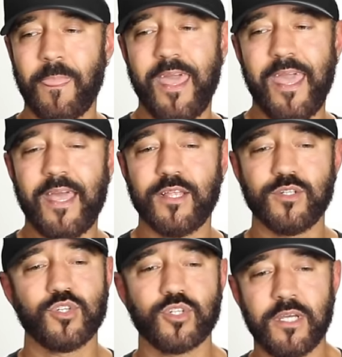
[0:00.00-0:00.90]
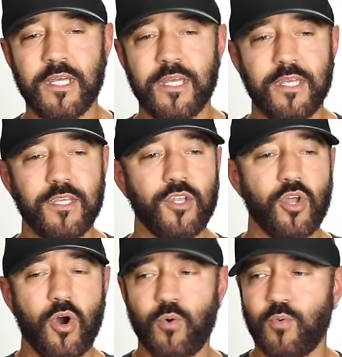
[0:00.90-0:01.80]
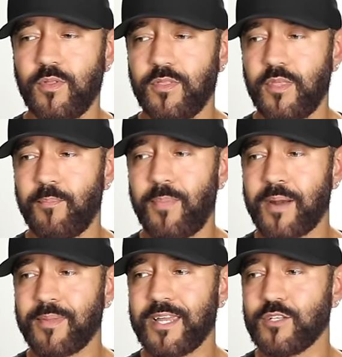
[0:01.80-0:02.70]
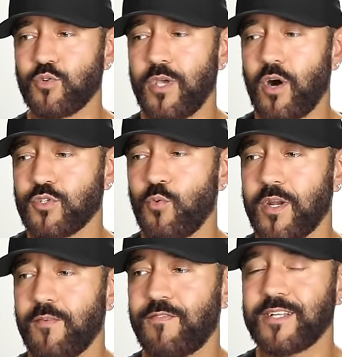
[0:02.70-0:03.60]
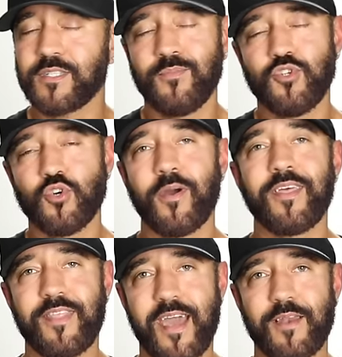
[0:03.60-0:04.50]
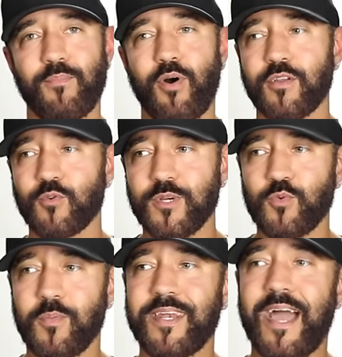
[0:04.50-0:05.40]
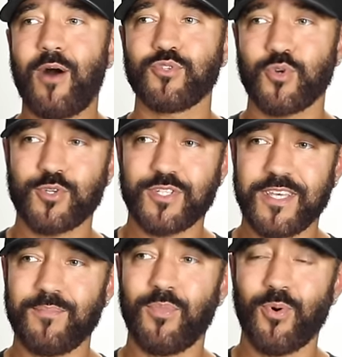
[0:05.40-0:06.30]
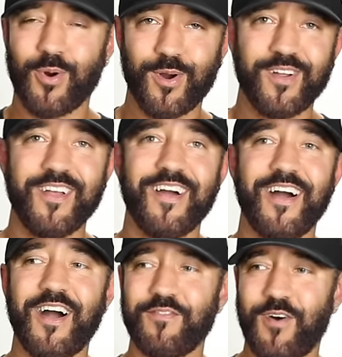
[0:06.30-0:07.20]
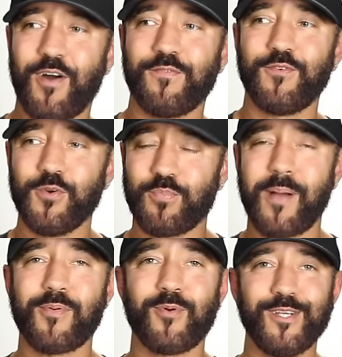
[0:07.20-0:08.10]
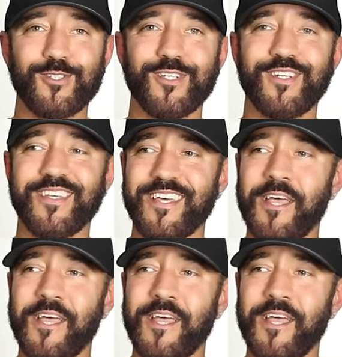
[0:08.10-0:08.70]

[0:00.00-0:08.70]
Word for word: And you know the bottom line is we also want to find some joy in that part of the reason we've been outsourcing more of our food preparation